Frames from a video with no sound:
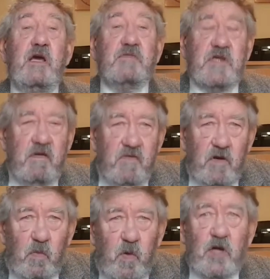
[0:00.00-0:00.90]
he was
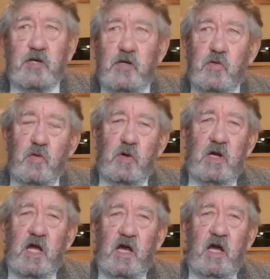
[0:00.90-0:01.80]
given a work to do,
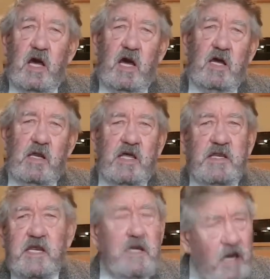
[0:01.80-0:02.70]
and
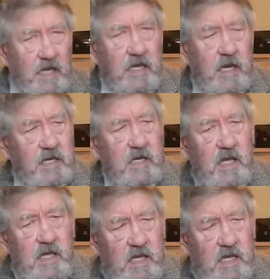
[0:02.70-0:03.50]
he didn't like it.